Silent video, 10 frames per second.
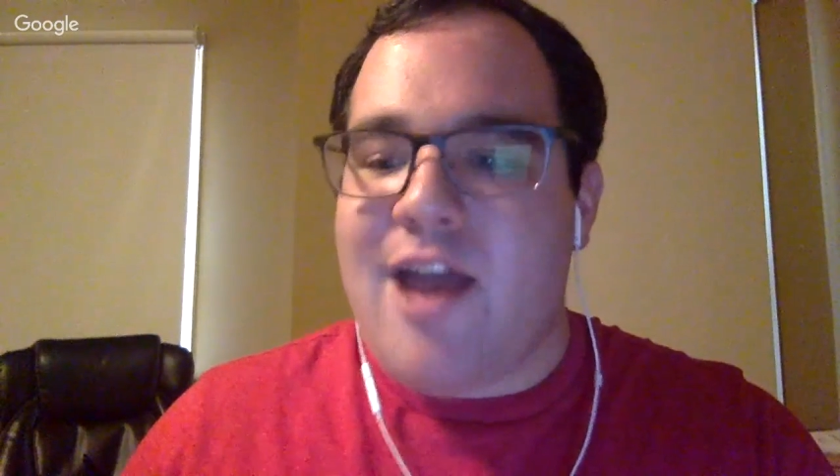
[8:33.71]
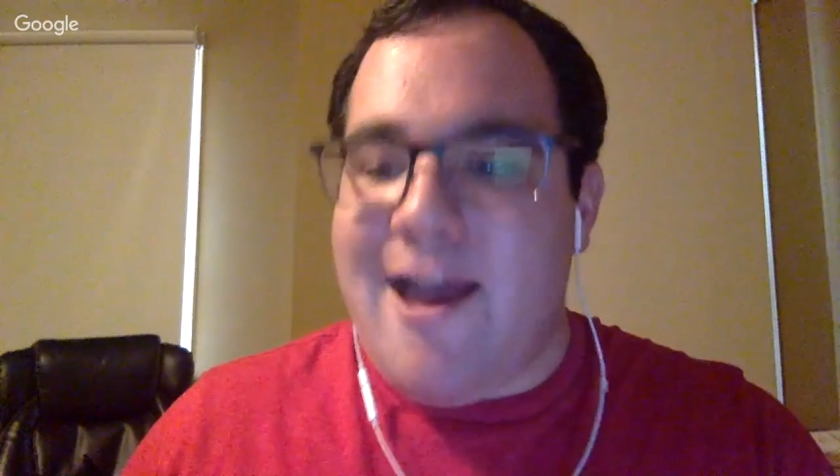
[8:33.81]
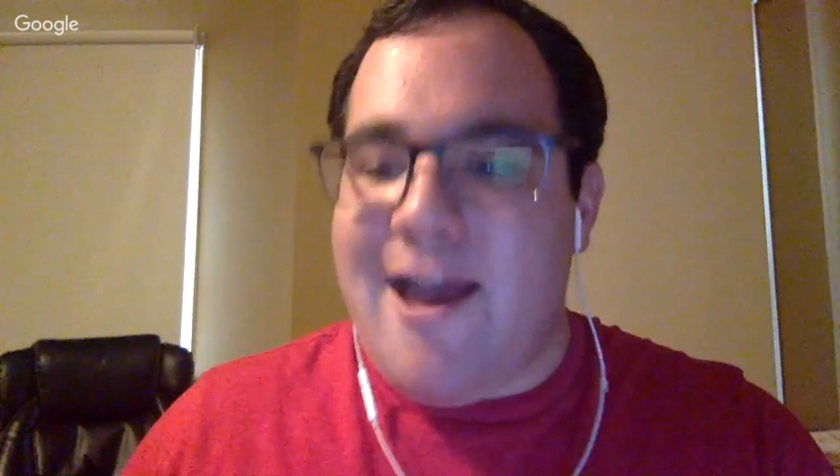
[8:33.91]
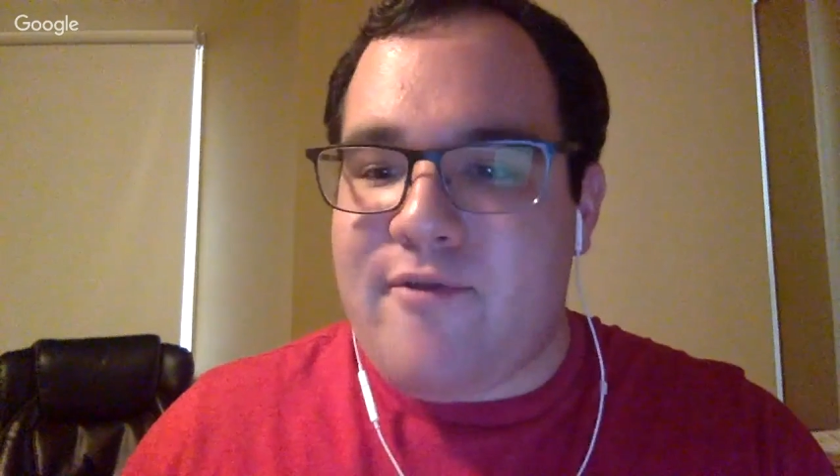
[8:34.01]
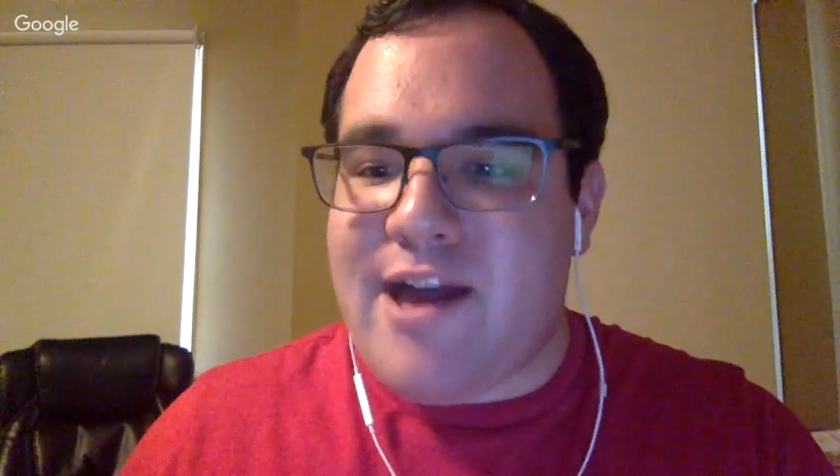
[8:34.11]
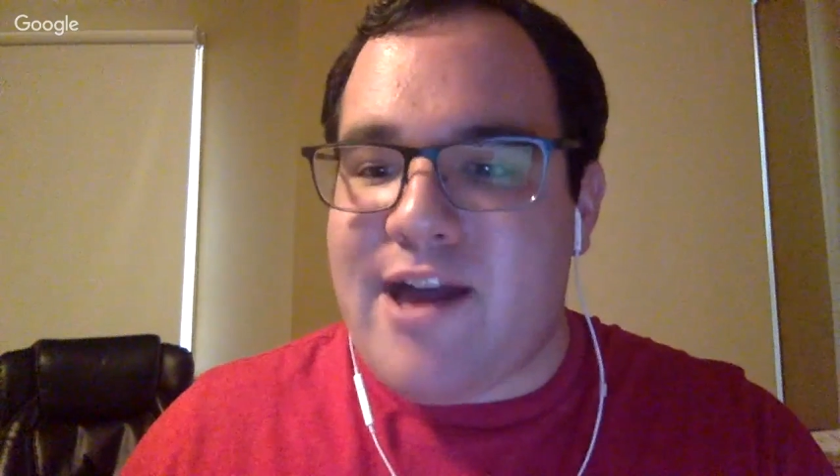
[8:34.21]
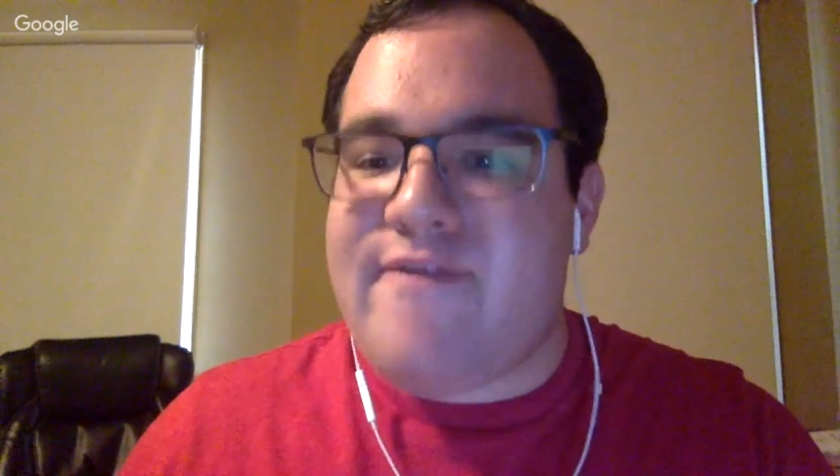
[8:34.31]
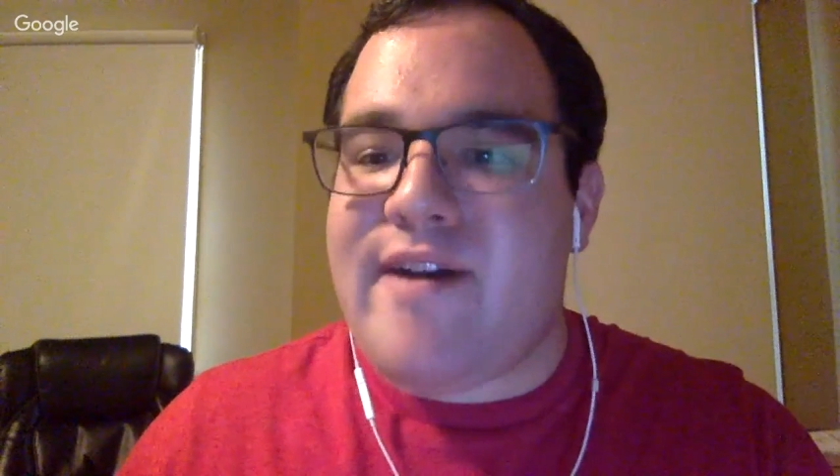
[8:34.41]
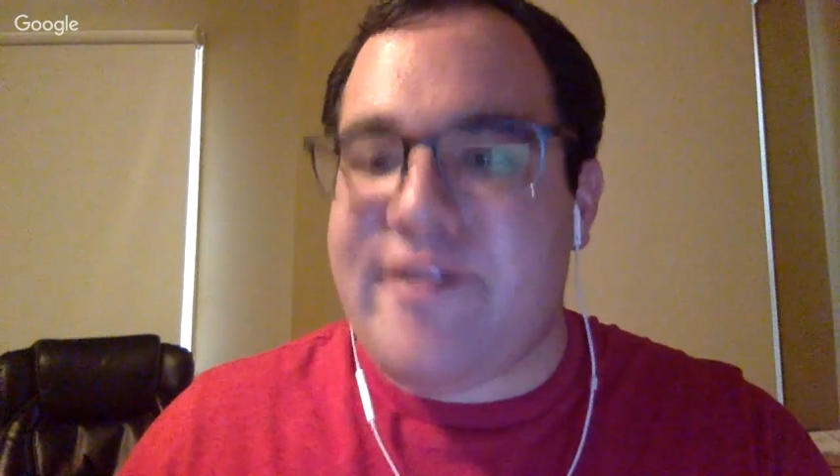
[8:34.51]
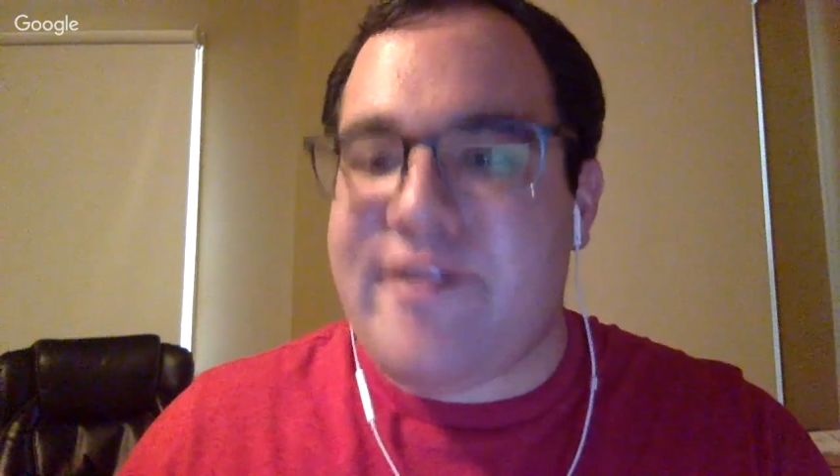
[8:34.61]
everyone got
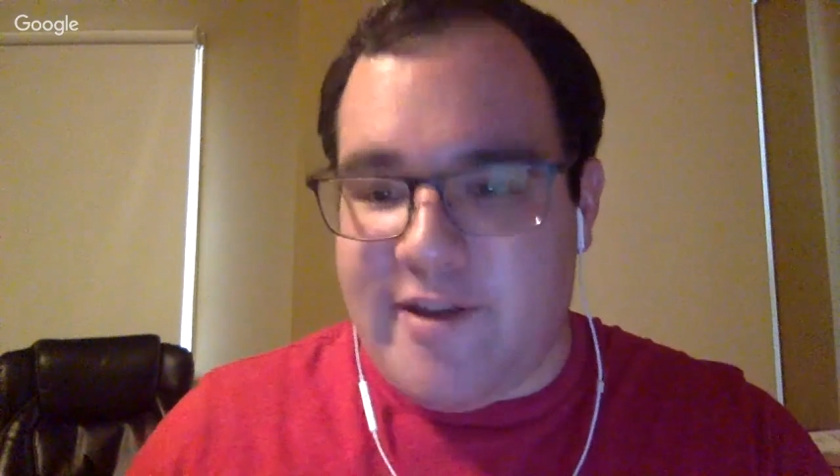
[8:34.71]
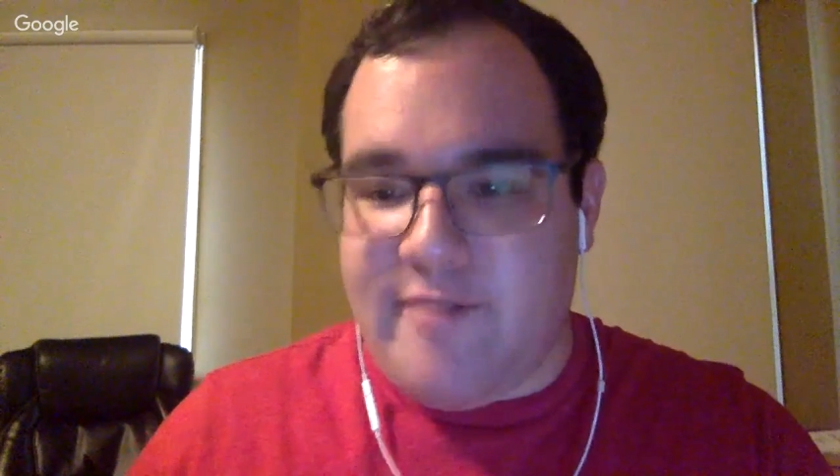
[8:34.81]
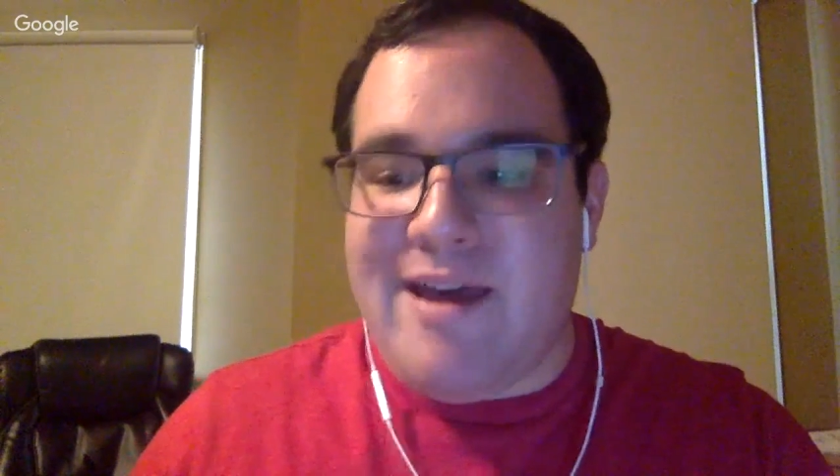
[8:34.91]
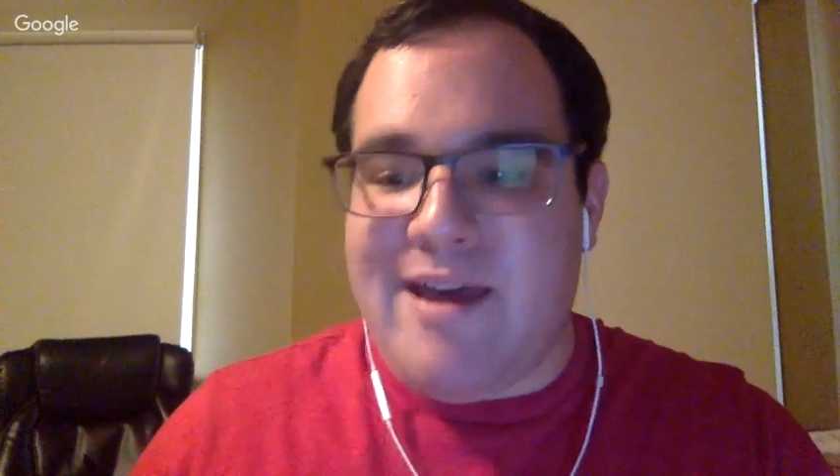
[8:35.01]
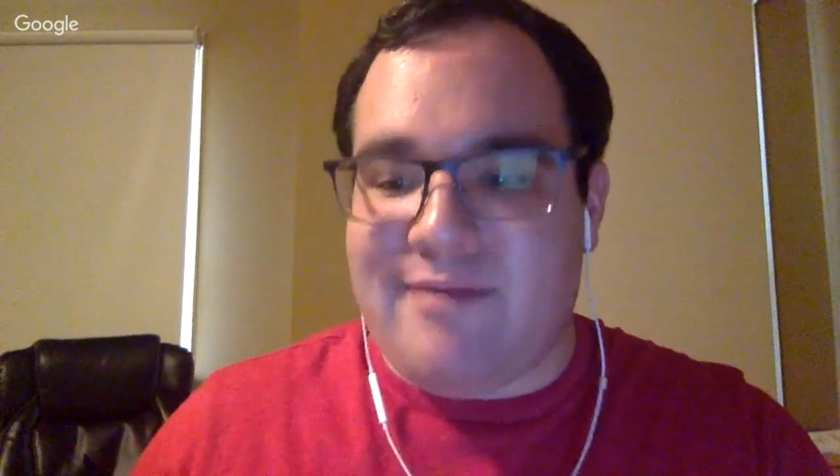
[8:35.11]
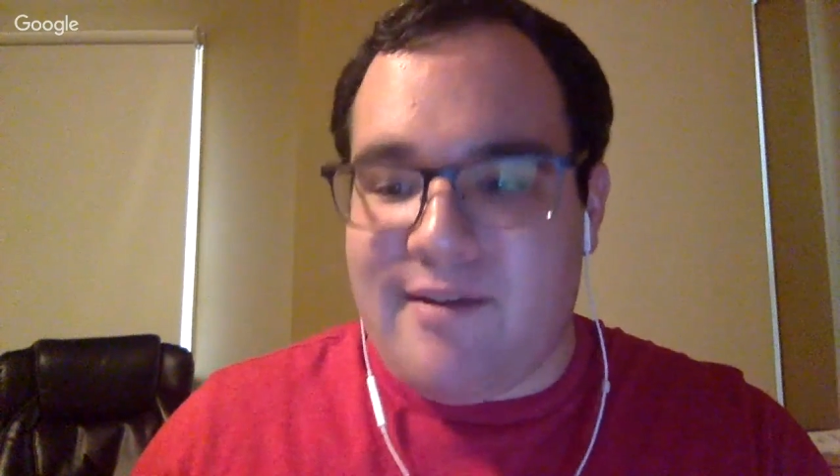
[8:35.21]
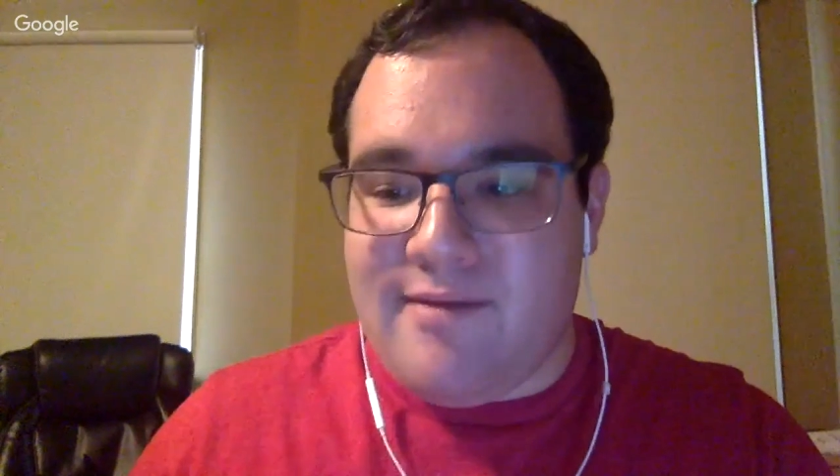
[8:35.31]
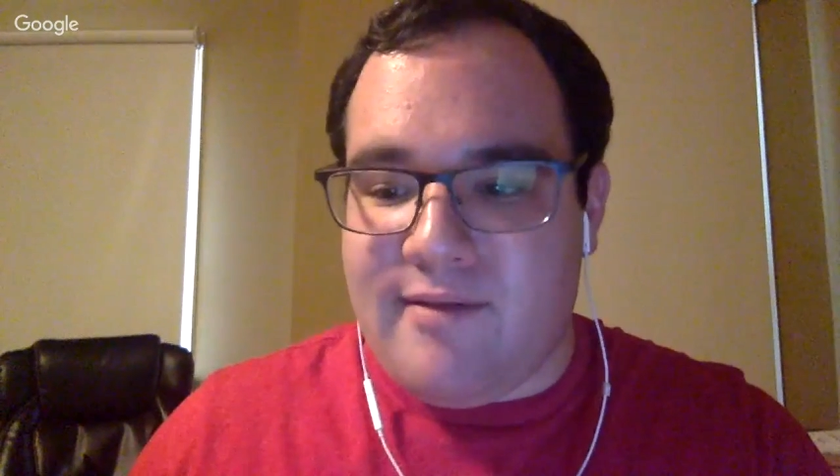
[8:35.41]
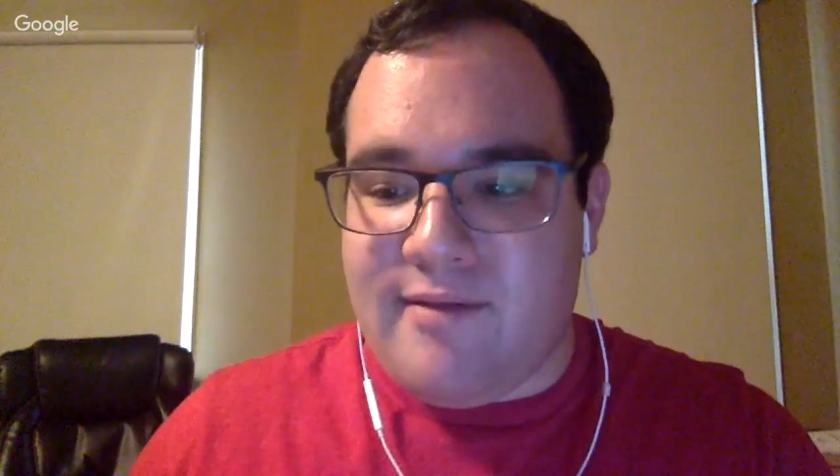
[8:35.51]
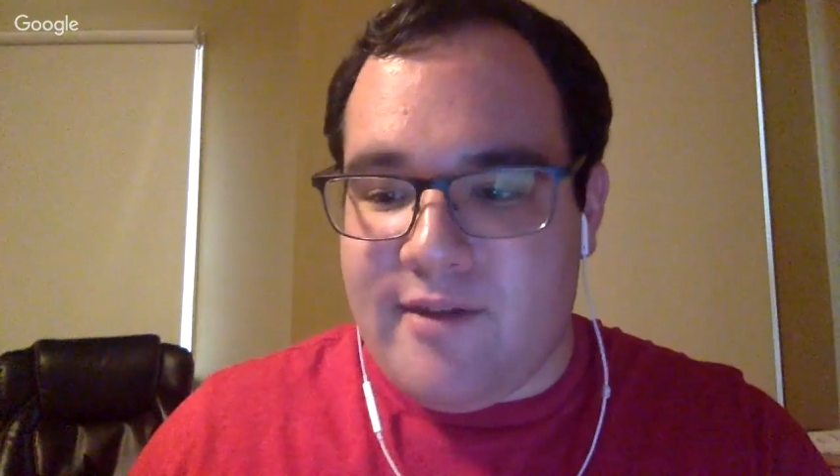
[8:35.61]
invested in past seasons,